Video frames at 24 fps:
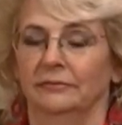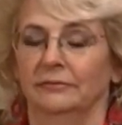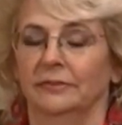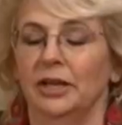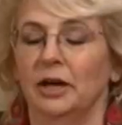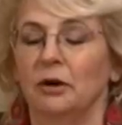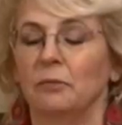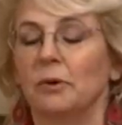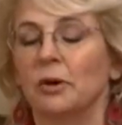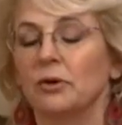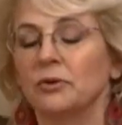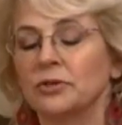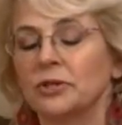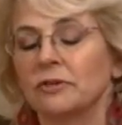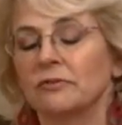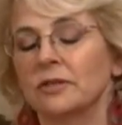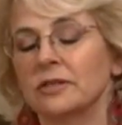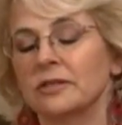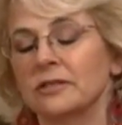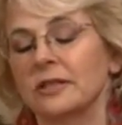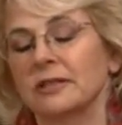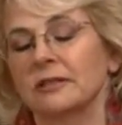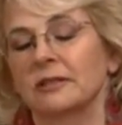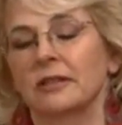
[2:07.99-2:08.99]
Now, most of
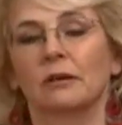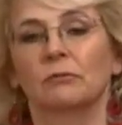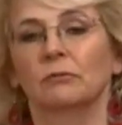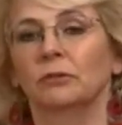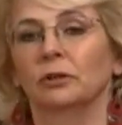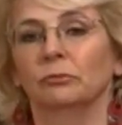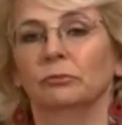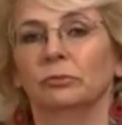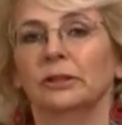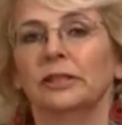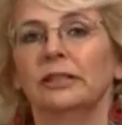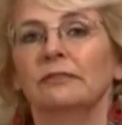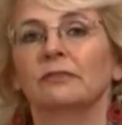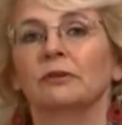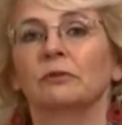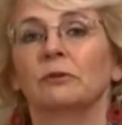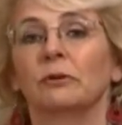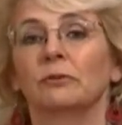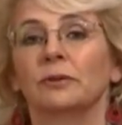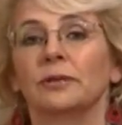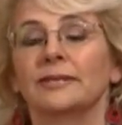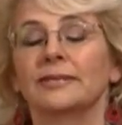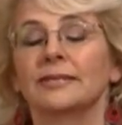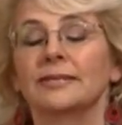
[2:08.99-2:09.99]
us think that we'll believe it
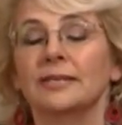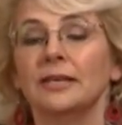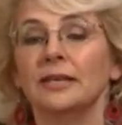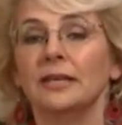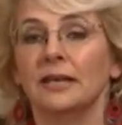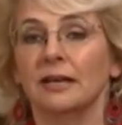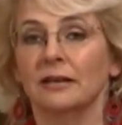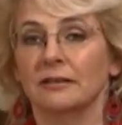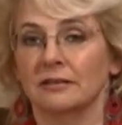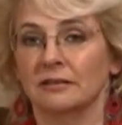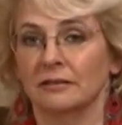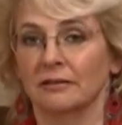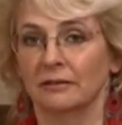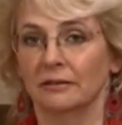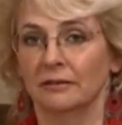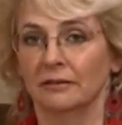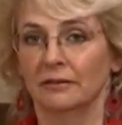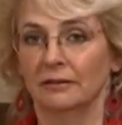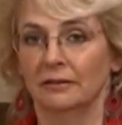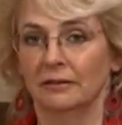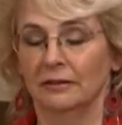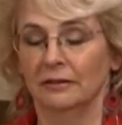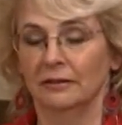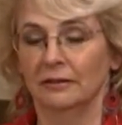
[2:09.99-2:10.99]
when we see it.
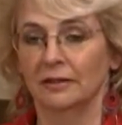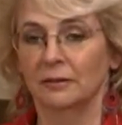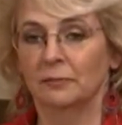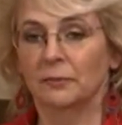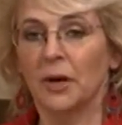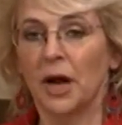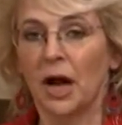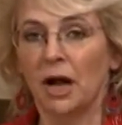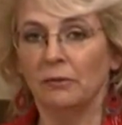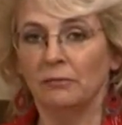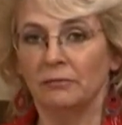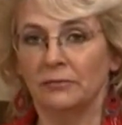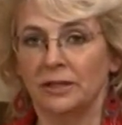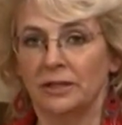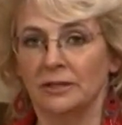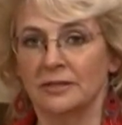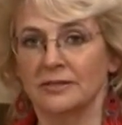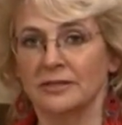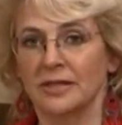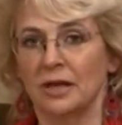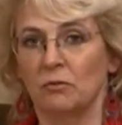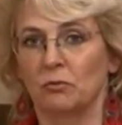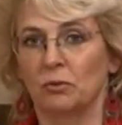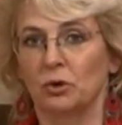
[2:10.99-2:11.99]
The problem
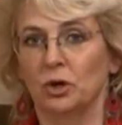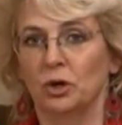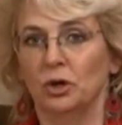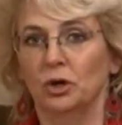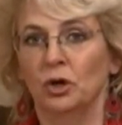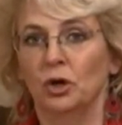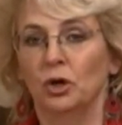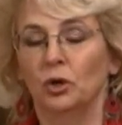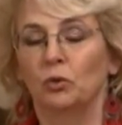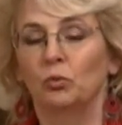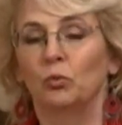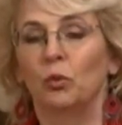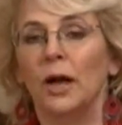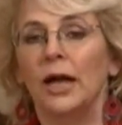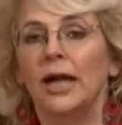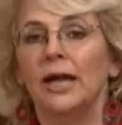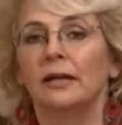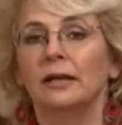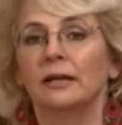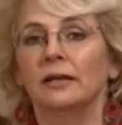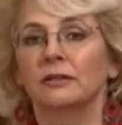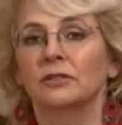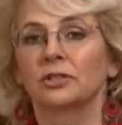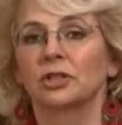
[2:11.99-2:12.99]
is that we're
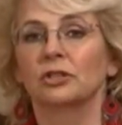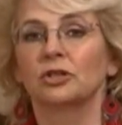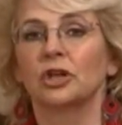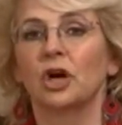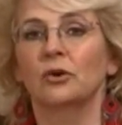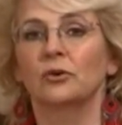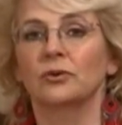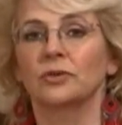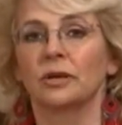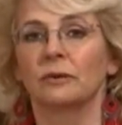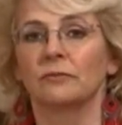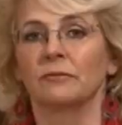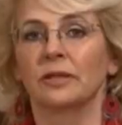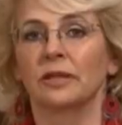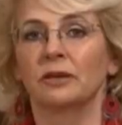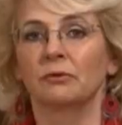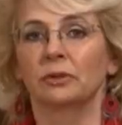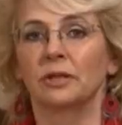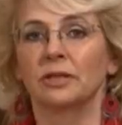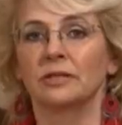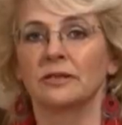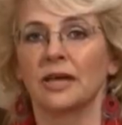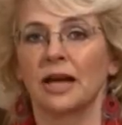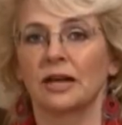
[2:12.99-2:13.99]
waiting to know something
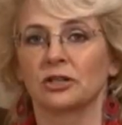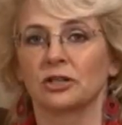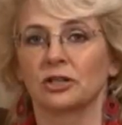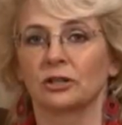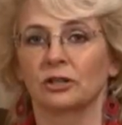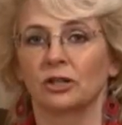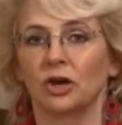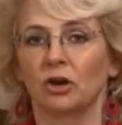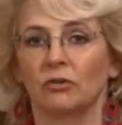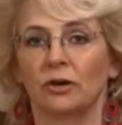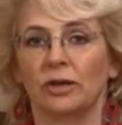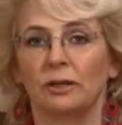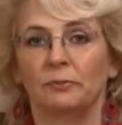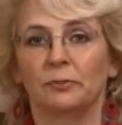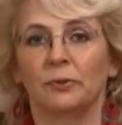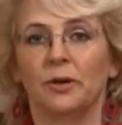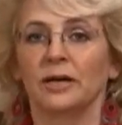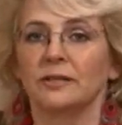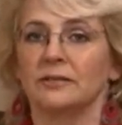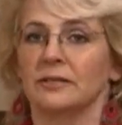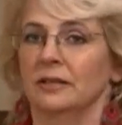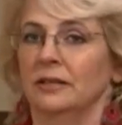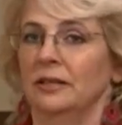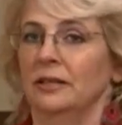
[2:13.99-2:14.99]
when it's actually already
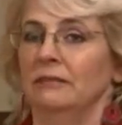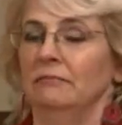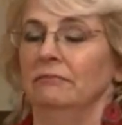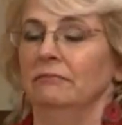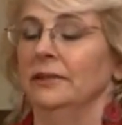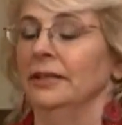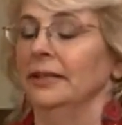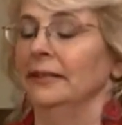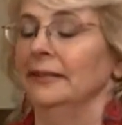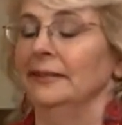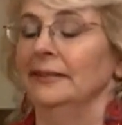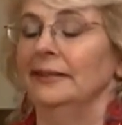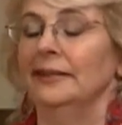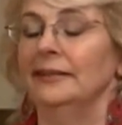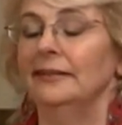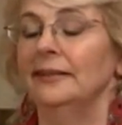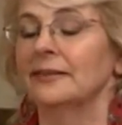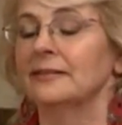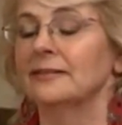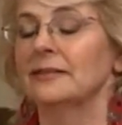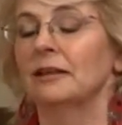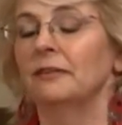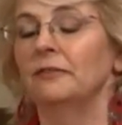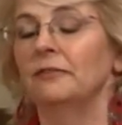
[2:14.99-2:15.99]
present, and
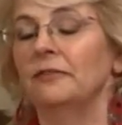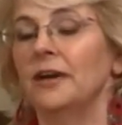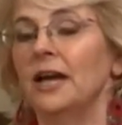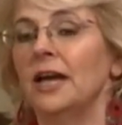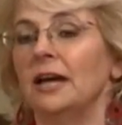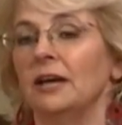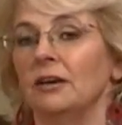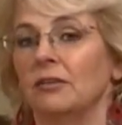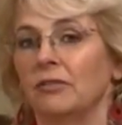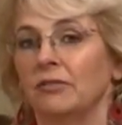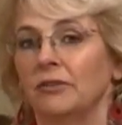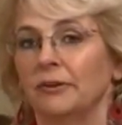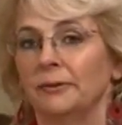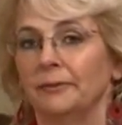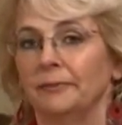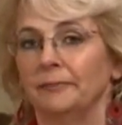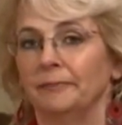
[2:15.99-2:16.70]
that's not faith.